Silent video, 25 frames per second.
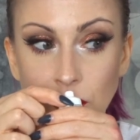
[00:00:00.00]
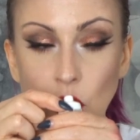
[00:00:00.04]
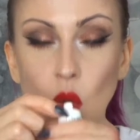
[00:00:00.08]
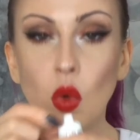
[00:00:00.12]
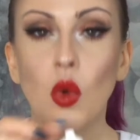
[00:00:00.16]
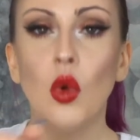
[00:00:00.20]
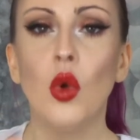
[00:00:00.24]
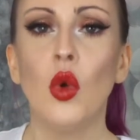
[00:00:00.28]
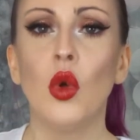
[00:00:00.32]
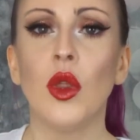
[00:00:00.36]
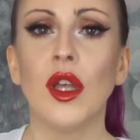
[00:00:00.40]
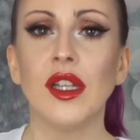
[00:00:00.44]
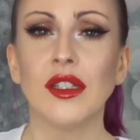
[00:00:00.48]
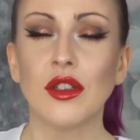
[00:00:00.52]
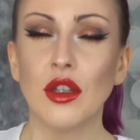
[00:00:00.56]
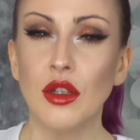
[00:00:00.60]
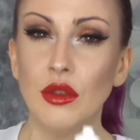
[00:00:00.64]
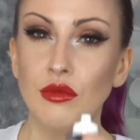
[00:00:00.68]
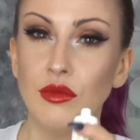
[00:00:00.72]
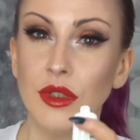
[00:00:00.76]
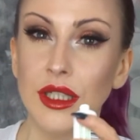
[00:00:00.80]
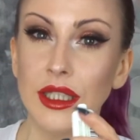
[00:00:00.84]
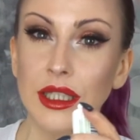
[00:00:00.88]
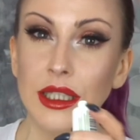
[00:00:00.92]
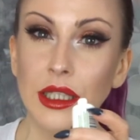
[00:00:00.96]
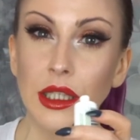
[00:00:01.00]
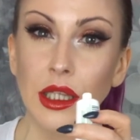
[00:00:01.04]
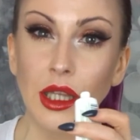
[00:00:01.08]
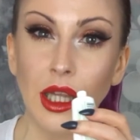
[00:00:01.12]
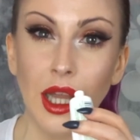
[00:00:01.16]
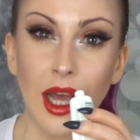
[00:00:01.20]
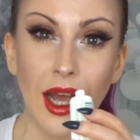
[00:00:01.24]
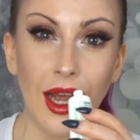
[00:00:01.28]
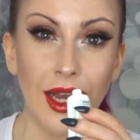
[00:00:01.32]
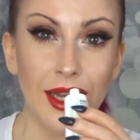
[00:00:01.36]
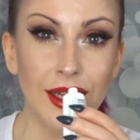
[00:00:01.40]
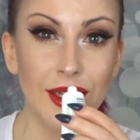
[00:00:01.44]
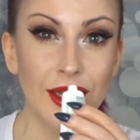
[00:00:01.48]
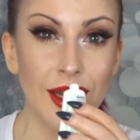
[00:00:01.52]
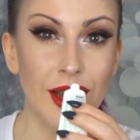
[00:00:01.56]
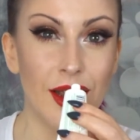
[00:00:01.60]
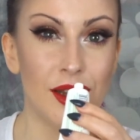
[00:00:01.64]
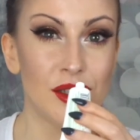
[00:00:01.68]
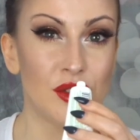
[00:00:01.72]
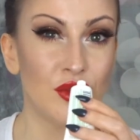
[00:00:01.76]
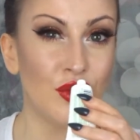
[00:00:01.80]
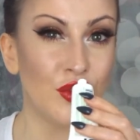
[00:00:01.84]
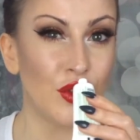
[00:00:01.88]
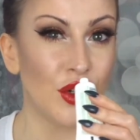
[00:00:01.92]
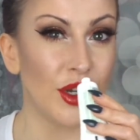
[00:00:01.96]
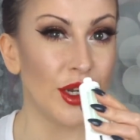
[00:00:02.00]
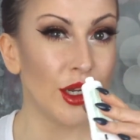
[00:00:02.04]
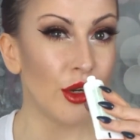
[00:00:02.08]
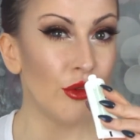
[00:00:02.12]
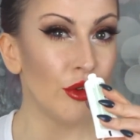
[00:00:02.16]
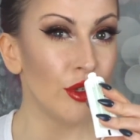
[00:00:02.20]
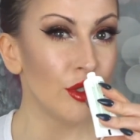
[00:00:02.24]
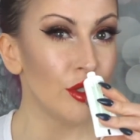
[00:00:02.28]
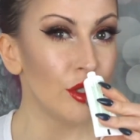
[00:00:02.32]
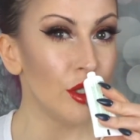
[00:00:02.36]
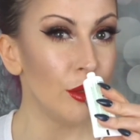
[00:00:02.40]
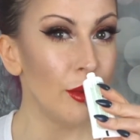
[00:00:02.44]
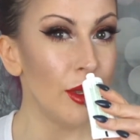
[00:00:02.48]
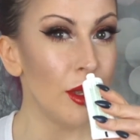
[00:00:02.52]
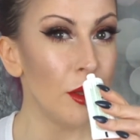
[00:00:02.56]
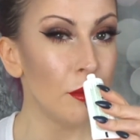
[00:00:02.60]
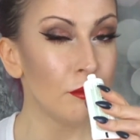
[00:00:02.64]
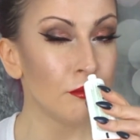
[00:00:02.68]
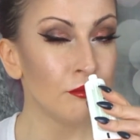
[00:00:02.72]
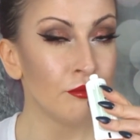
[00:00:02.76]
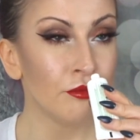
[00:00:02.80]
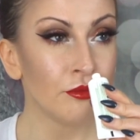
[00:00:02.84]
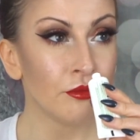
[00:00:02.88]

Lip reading: Ooh, that's got a really light, nice fragrance to it.